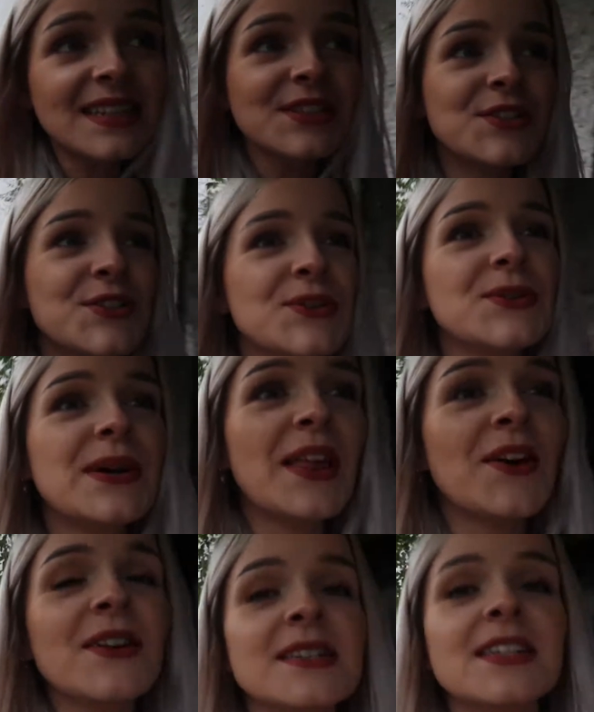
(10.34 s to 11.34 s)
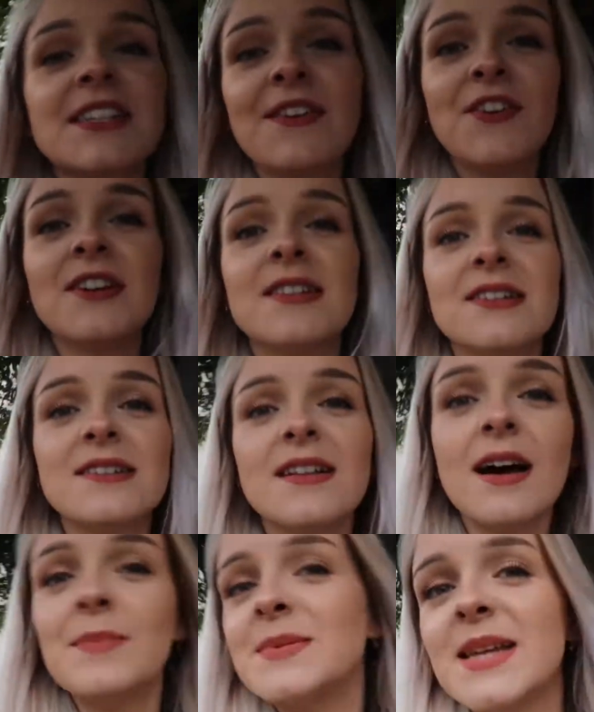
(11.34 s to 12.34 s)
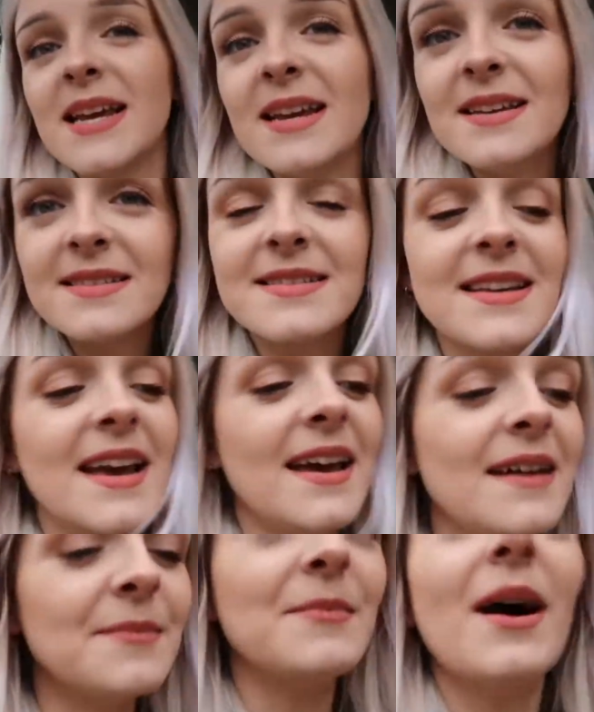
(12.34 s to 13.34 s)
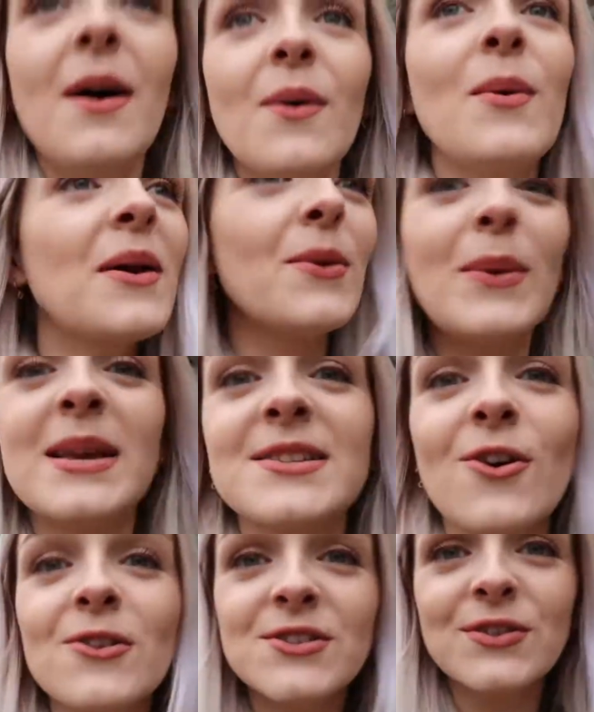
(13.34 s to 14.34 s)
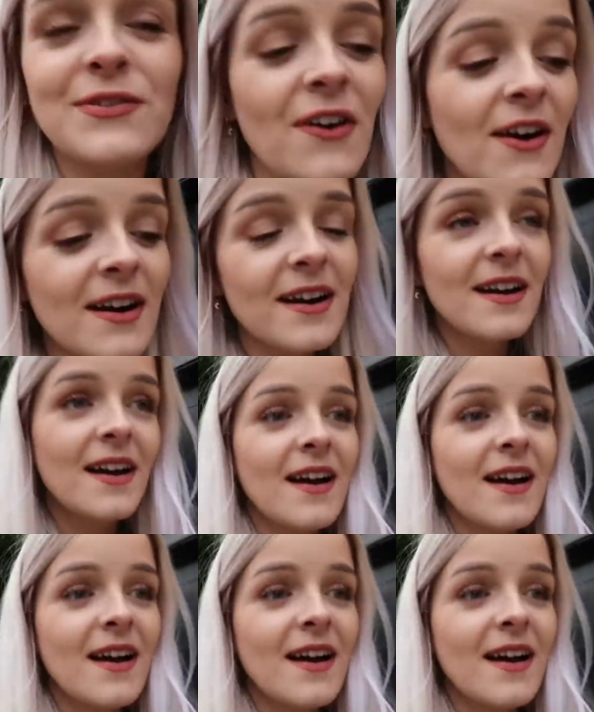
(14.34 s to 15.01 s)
So I thought I'd just give you a little update where the week's gone so far.